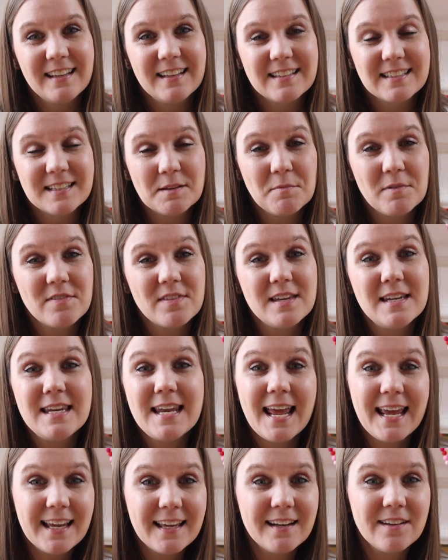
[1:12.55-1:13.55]
some of the
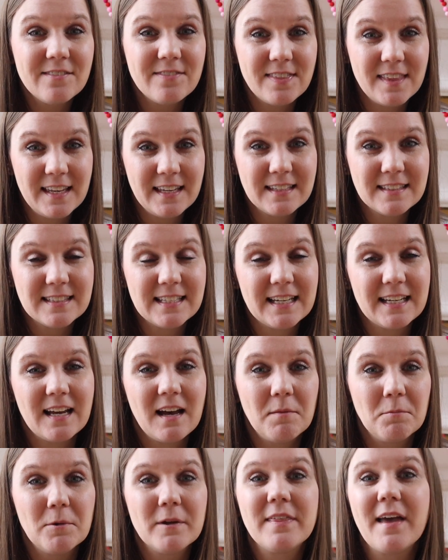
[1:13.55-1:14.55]
negative things that
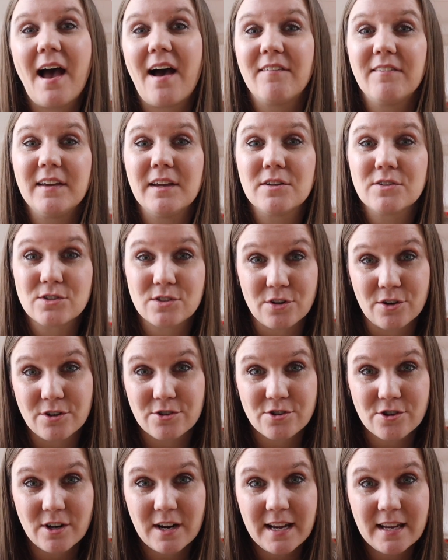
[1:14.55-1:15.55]
come with having a
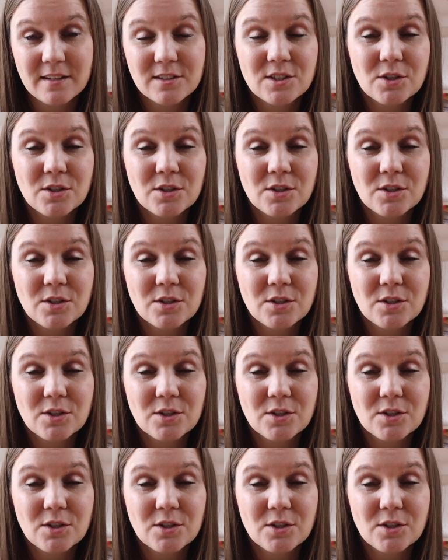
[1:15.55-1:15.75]
surgery.